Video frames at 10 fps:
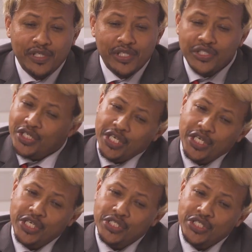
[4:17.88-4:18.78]

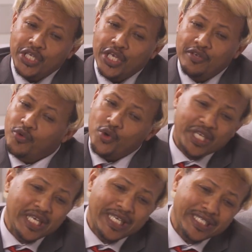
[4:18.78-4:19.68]
Isaias
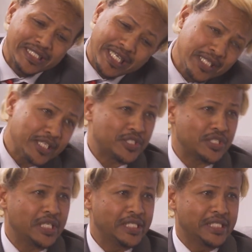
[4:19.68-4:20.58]
Afwerki can tell
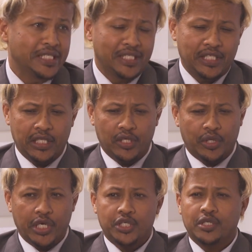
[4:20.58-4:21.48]
us the
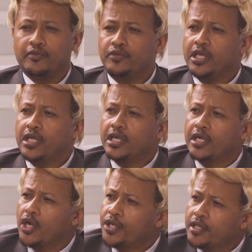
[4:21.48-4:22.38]
location of the
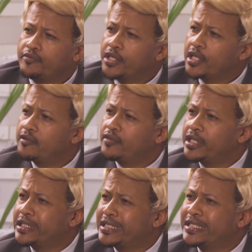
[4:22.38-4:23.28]
Ark of the
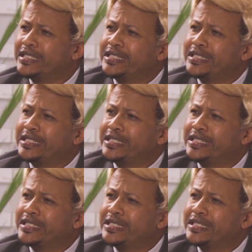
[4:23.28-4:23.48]
Covenant,